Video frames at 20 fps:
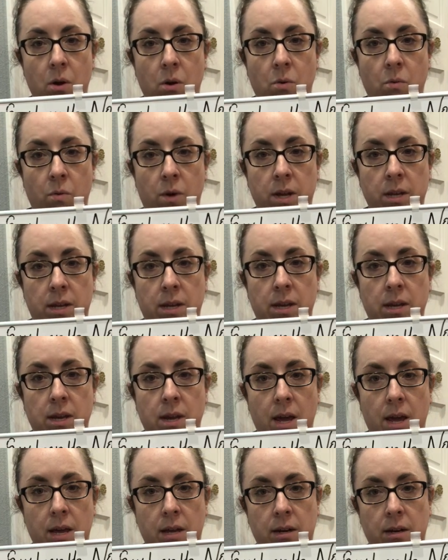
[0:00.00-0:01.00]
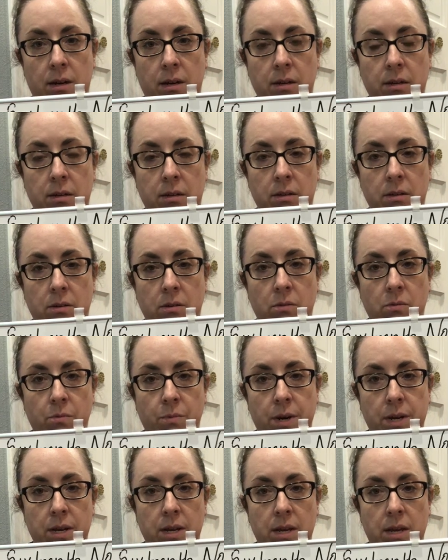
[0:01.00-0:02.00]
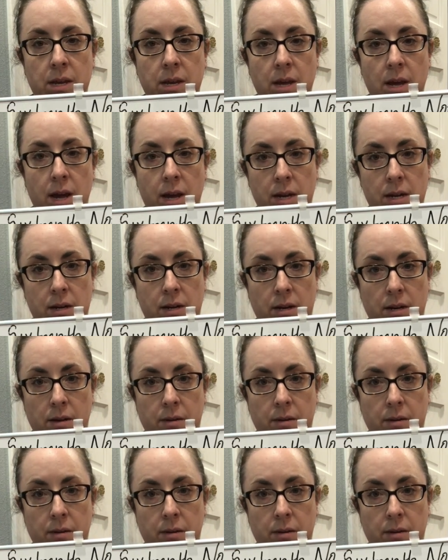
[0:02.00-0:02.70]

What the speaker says: 1 E and 1 E and